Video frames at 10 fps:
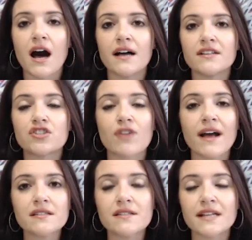
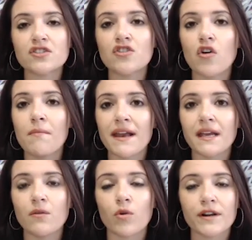stress that so
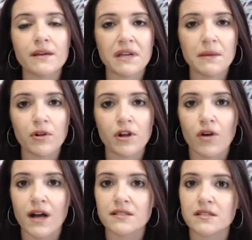many working people
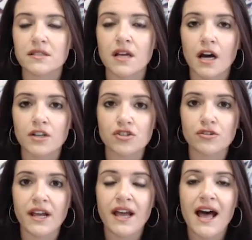across this
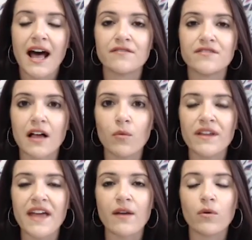country have dealt
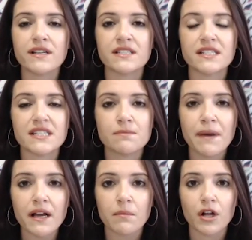with. And what is
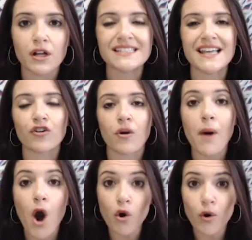despicable is that her
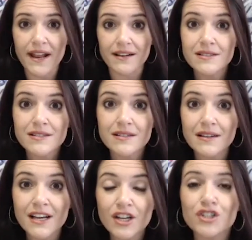opponent
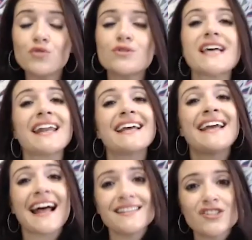used that
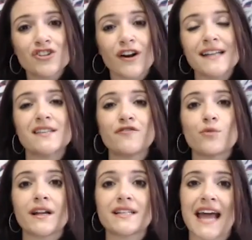against her as if it
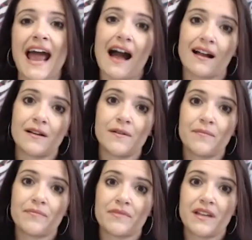were an attack.
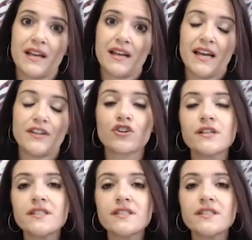And you're going to